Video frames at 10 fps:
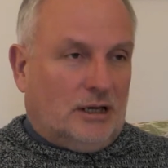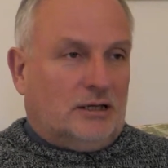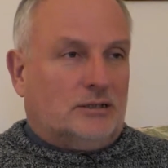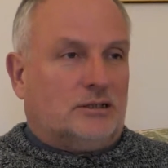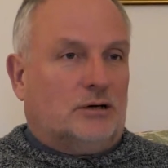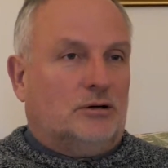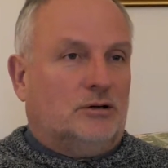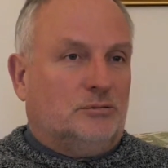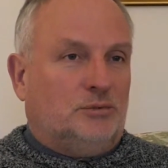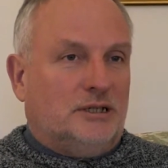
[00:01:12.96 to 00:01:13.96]
So a
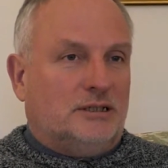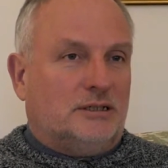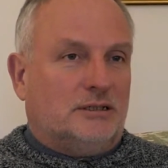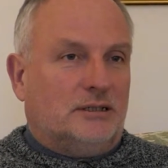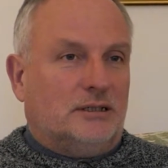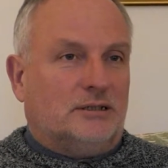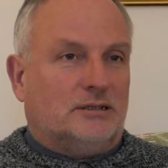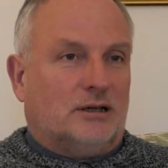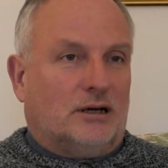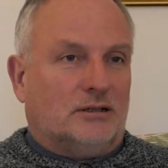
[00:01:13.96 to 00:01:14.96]
good PCC
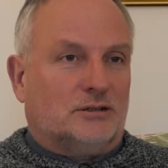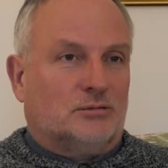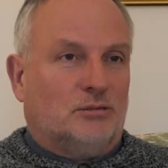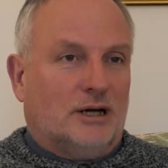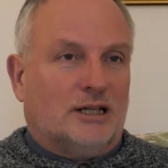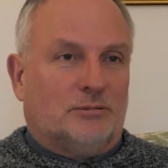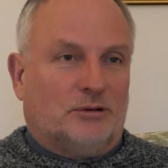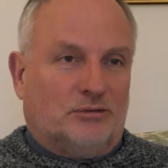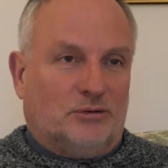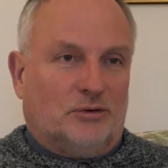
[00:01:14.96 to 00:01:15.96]
starts well
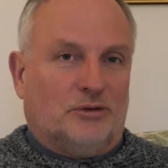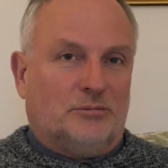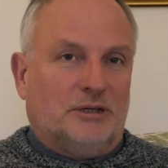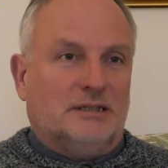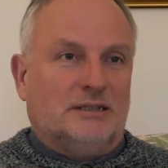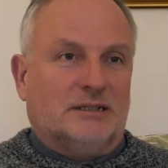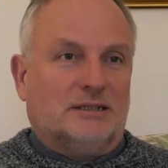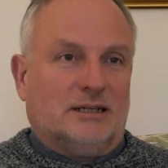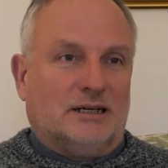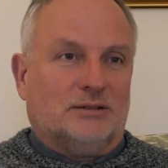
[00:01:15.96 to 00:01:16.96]
before the meeting
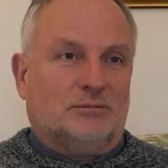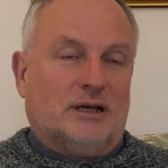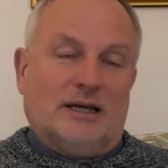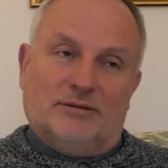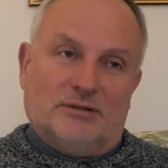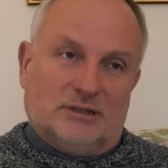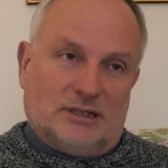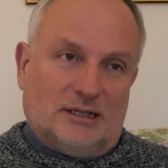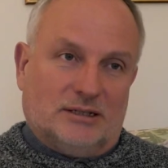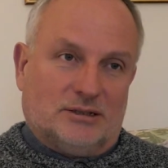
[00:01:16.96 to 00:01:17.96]
even
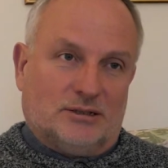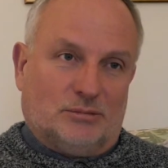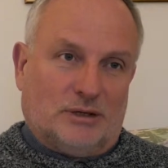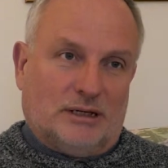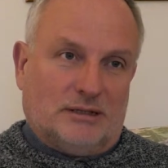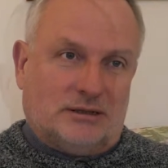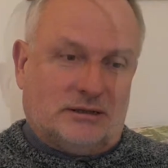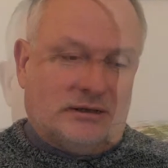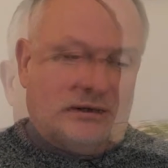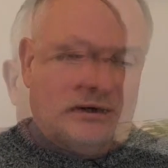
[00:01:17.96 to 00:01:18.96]
takes
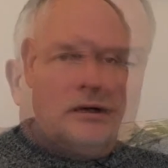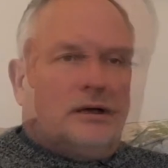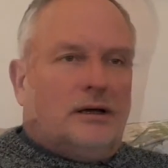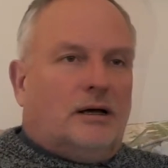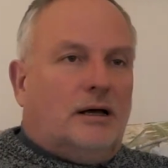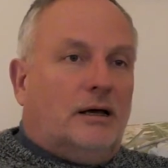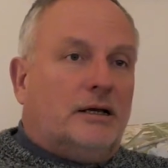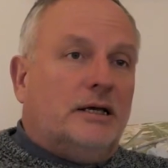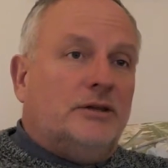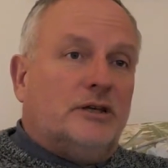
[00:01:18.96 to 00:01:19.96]
place. A
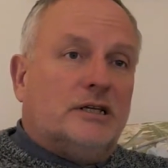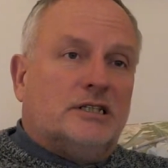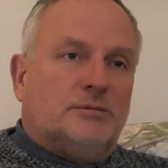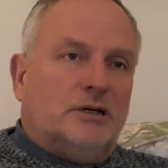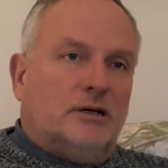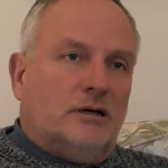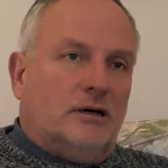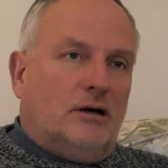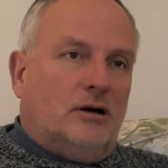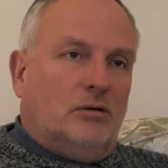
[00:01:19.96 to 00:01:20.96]
key thing to be
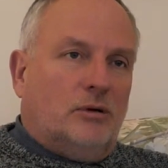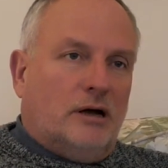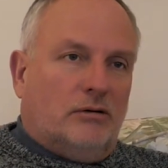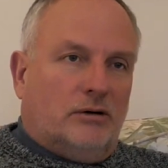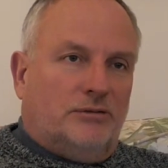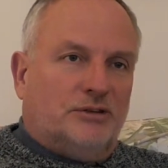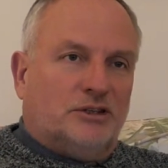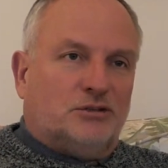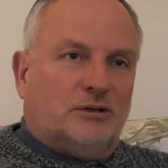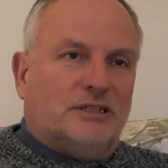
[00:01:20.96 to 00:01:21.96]
aware of in
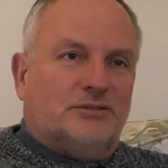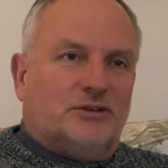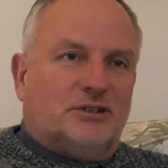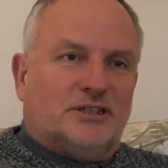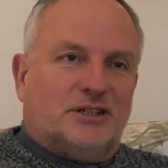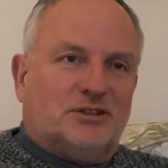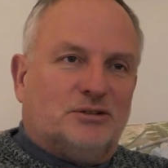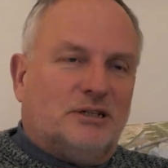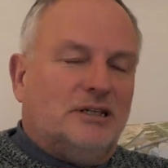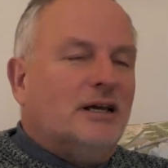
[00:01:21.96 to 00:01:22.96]
the 21st
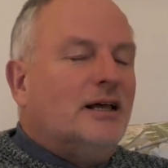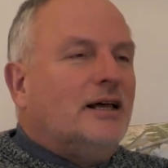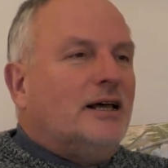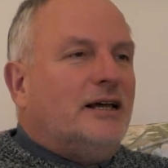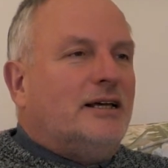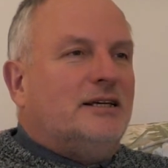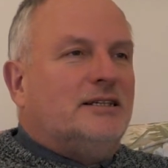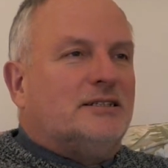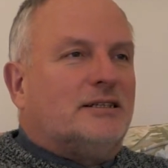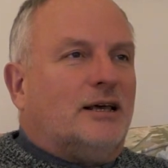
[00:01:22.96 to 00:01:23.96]
century
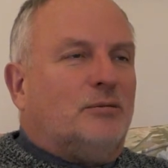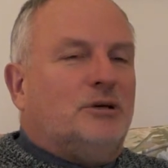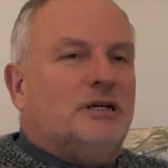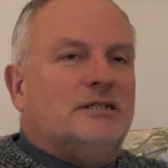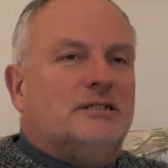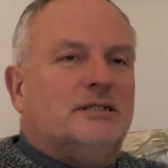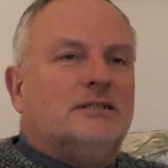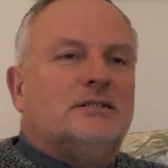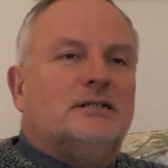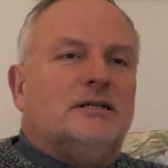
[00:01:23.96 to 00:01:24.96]
is that
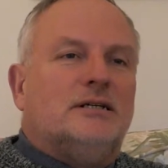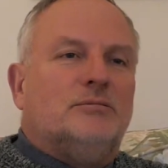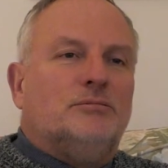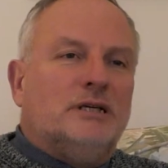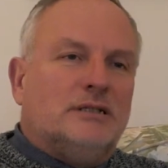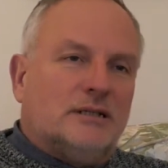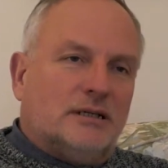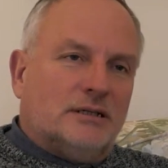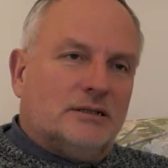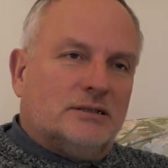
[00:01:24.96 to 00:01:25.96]
PCC
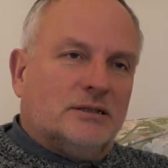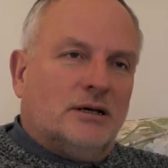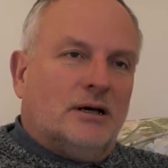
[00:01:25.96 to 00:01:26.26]
meetings